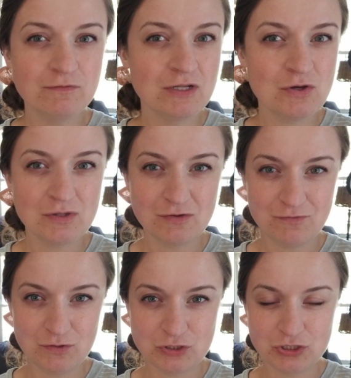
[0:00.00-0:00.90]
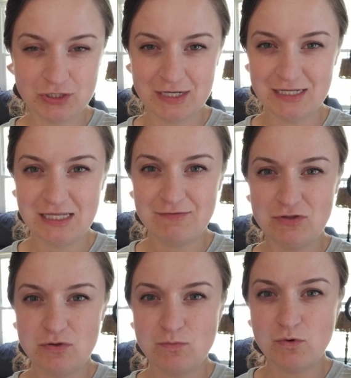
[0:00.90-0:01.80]
video in the future kind of giving
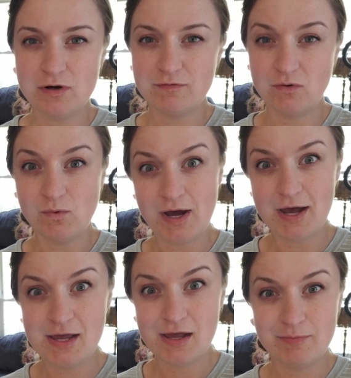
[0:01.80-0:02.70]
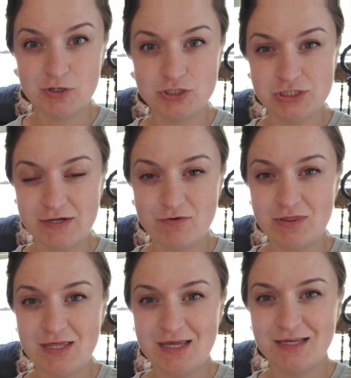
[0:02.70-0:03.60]
you more about why I purchased
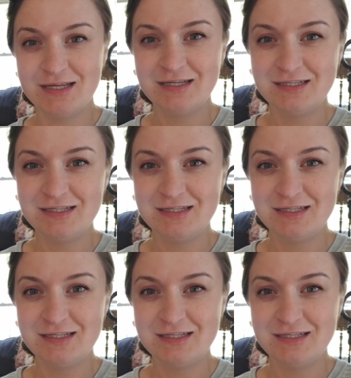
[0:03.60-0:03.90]
everything.